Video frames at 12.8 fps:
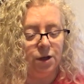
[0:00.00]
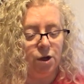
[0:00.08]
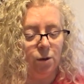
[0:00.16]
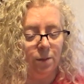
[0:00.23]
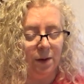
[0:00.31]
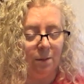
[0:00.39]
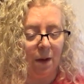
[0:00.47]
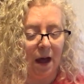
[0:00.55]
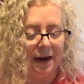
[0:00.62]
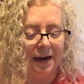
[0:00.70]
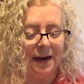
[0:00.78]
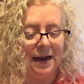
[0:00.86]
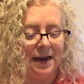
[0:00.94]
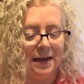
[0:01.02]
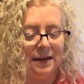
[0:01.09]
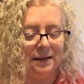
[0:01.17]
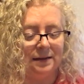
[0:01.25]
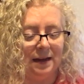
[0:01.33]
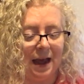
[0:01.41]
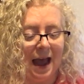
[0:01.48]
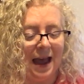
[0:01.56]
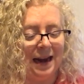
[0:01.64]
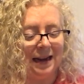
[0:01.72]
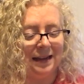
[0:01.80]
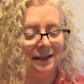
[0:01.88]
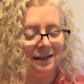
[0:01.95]
Perhaps the human body
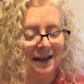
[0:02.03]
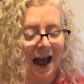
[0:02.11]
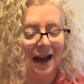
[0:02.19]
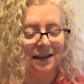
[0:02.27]
is